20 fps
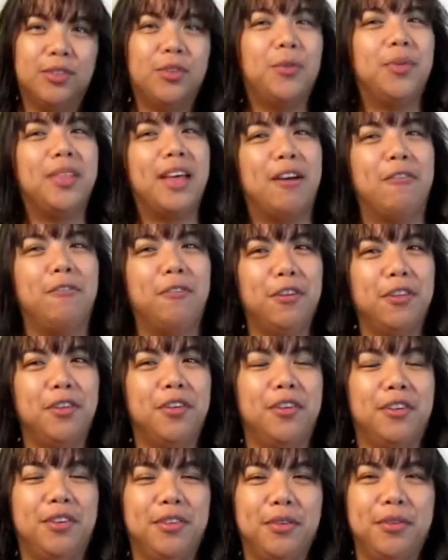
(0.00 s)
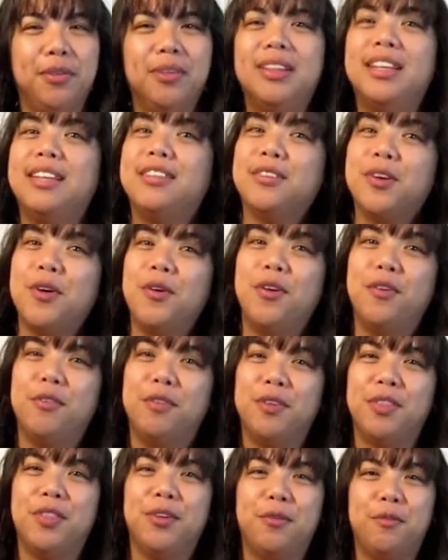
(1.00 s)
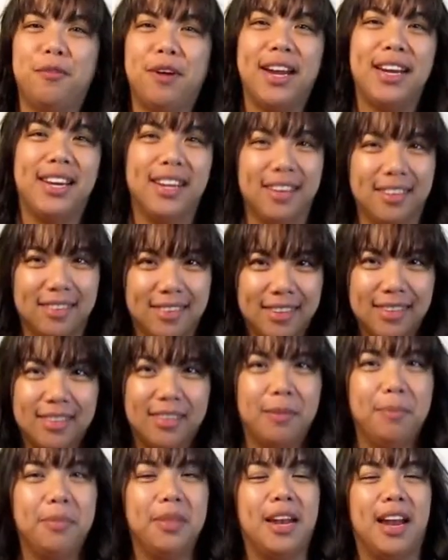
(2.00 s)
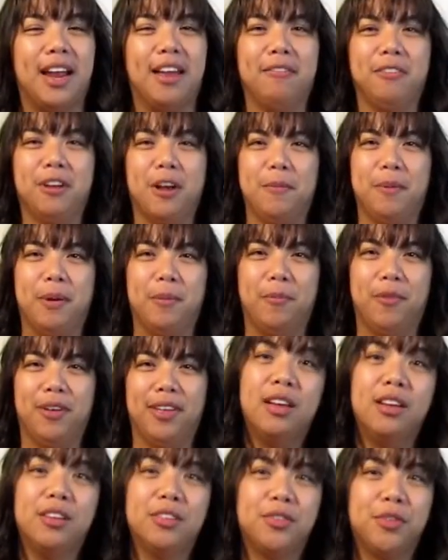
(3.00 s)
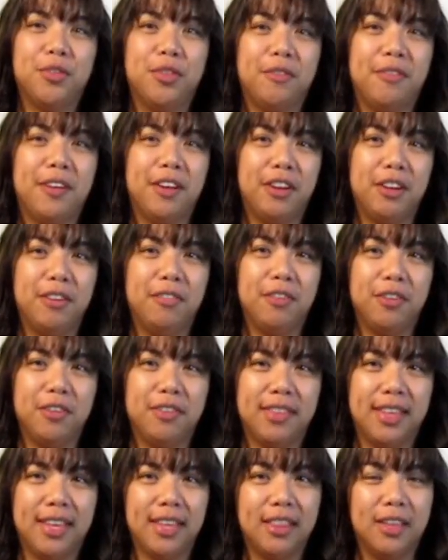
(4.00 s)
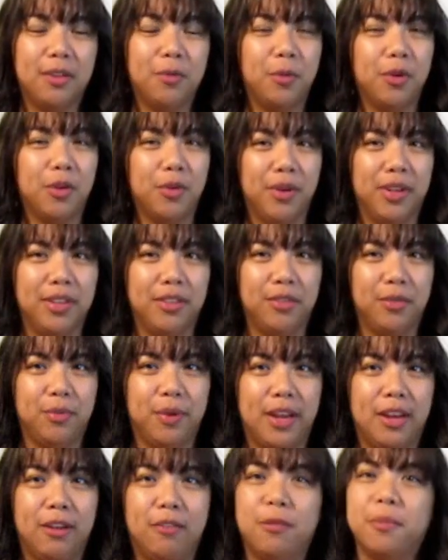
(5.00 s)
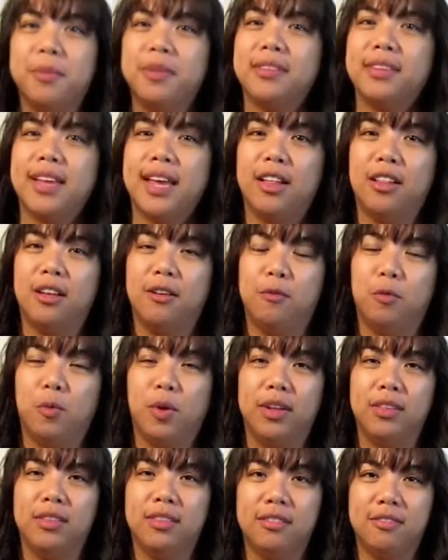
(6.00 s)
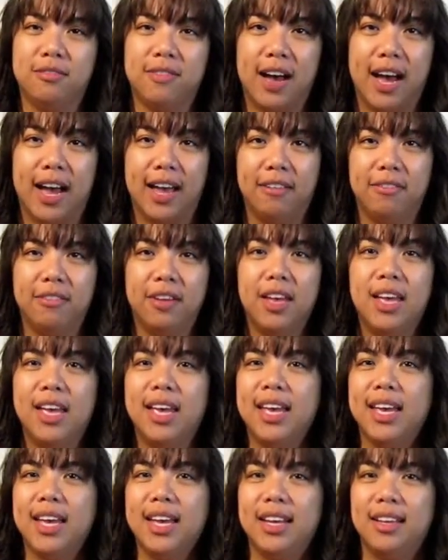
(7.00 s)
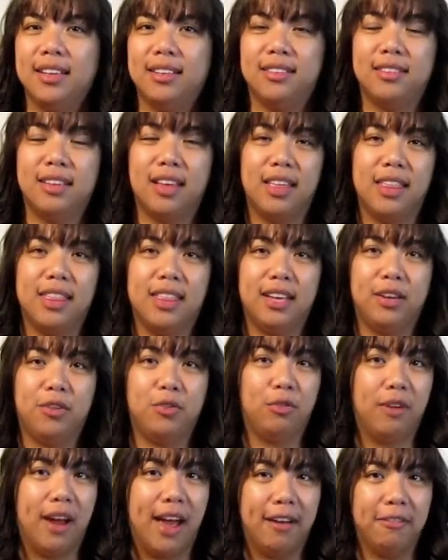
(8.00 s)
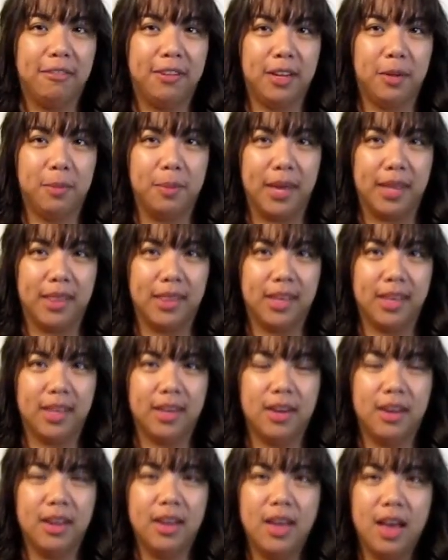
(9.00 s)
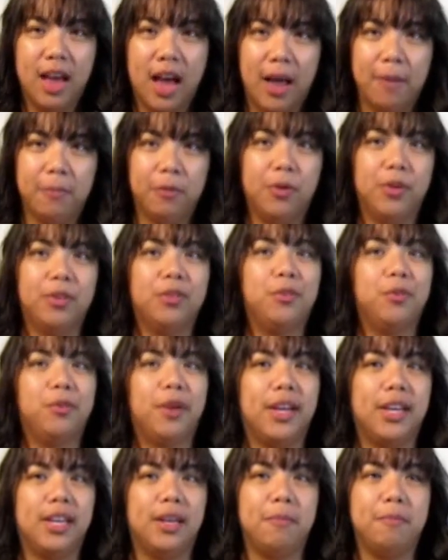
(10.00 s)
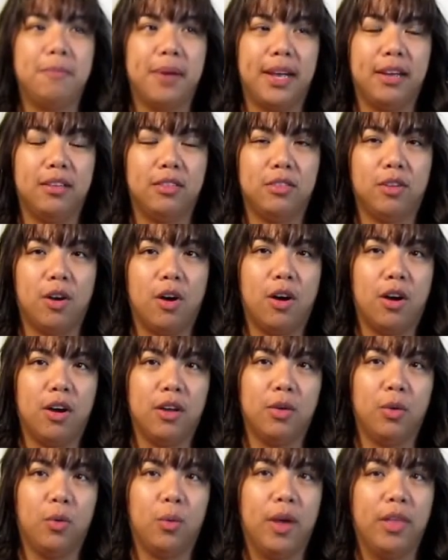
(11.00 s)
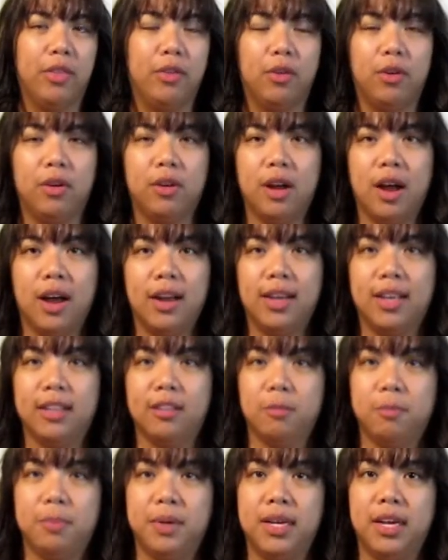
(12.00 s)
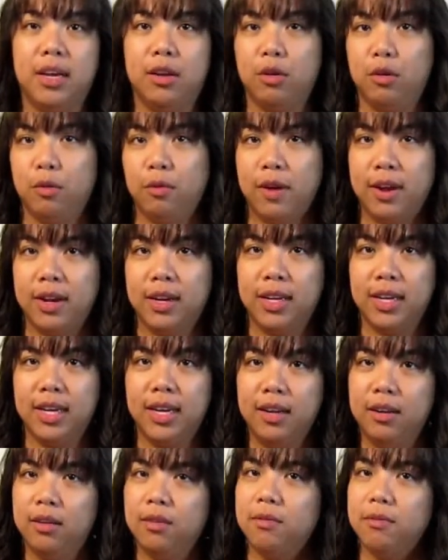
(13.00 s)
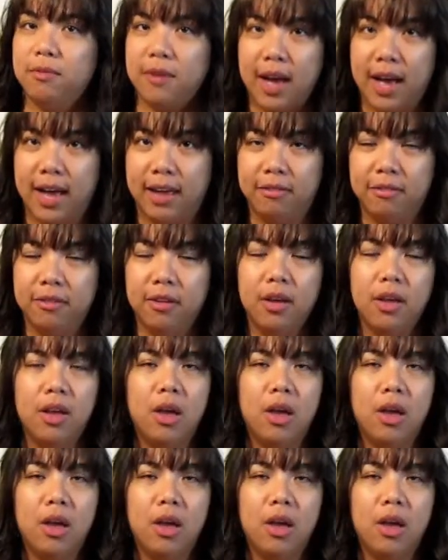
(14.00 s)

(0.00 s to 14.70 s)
So without further ado, let's go over the rating system that I have come up with. So the very first thing that we're going to rate from a scale of 1 to 5 is the drafting method. I'm going to rate it based on whether or not it's beginner friendly, 5,